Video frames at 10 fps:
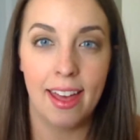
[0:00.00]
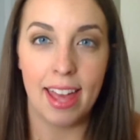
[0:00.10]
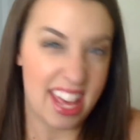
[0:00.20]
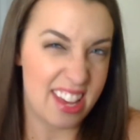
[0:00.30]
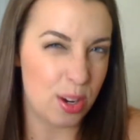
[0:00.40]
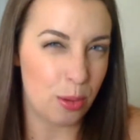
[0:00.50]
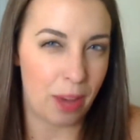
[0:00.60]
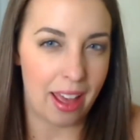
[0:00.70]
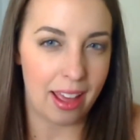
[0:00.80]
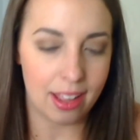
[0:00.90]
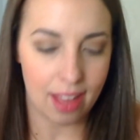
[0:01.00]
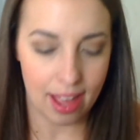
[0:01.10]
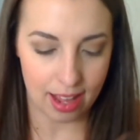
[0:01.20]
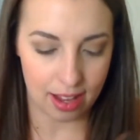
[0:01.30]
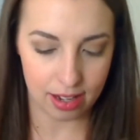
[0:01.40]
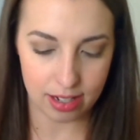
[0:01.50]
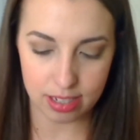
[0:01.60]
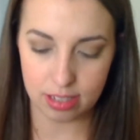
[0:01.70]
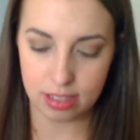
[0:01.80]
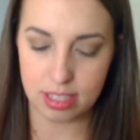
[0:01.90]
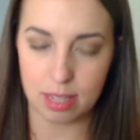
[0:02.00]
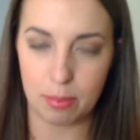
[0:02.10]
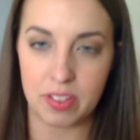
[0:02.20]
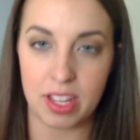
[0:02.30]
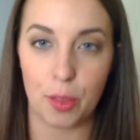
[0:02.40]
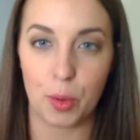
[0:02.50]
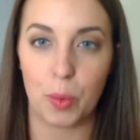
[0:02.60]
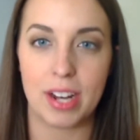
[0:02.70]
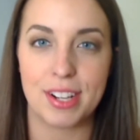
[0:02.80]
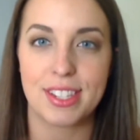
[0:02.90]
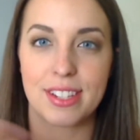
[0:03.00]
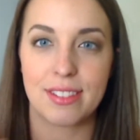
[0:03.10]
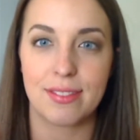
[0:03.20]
hidden away, and some of the other ones